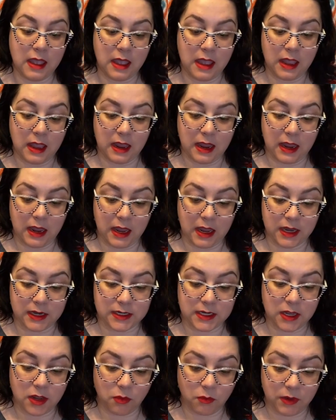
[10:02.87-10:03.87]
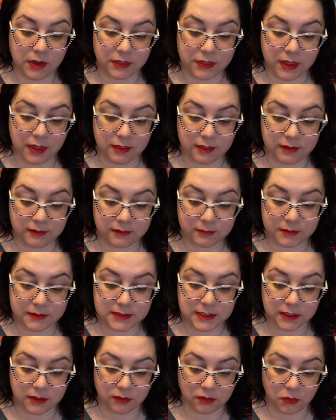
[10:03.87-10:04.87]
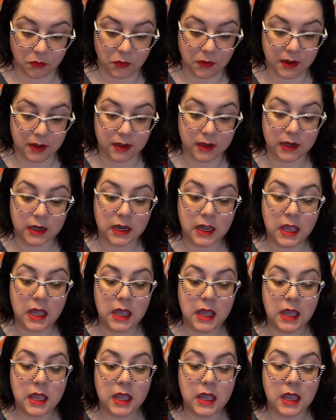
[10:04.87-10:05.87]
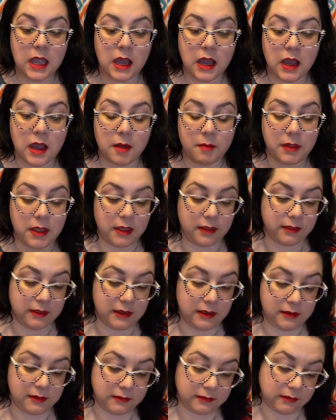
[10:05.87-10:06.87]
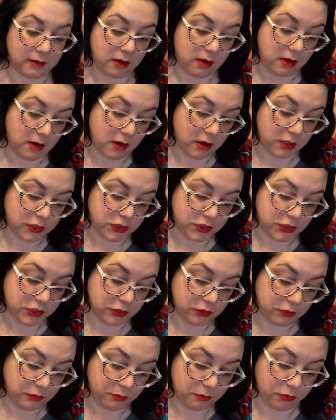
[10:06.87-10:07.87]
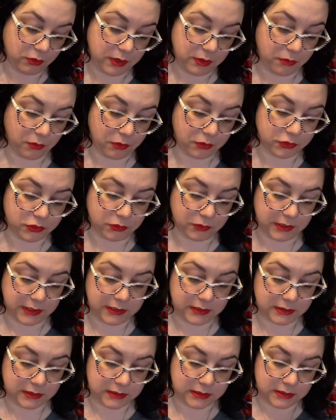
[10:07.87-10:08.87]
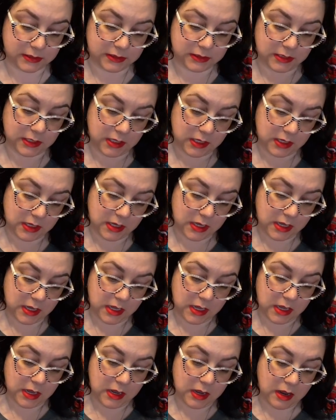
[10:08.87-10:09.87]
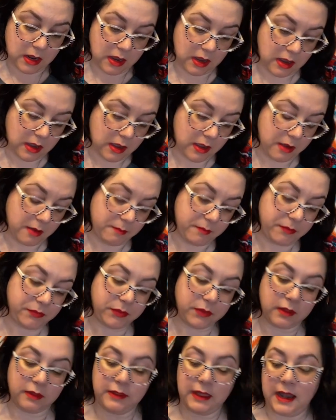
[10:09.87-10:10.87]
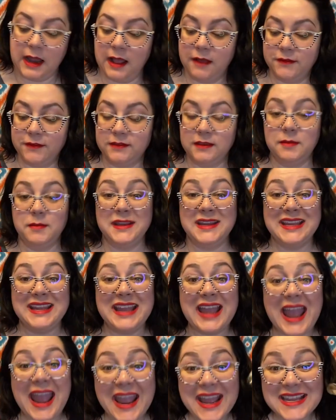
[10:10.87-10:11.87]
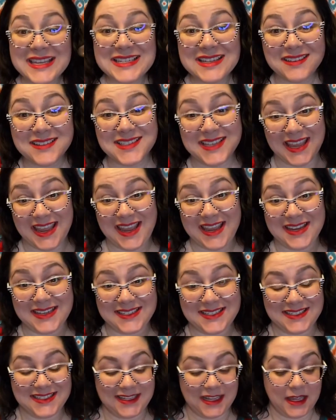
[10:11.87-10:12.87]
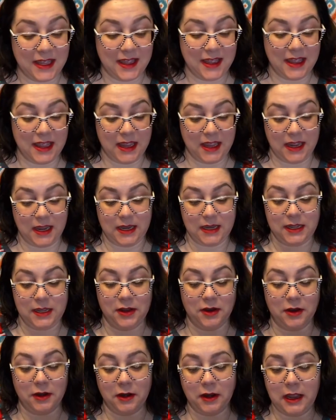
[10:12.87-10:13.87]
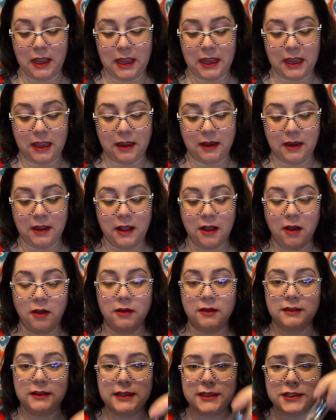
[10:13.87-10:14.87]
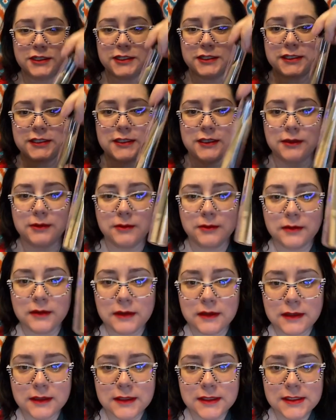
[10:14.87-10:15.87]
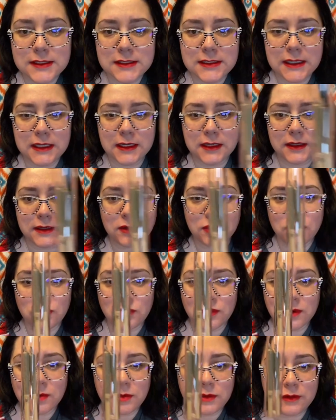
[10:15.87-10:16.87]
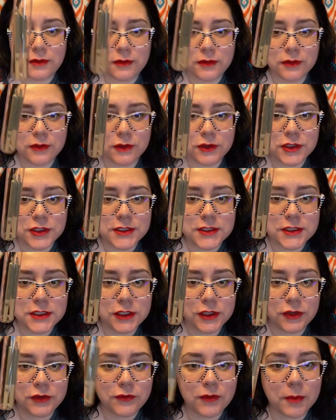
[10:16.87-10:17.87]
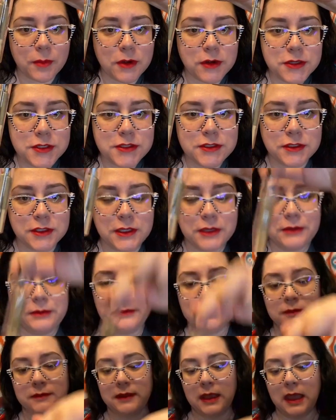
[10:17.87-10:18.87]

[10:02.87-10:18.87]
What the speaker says: And with this particular one, these are 2 pre-roll joints that have CBD and Delta 8 in here. And aren't these just so stinking adorable? They're just, you know, for personal use.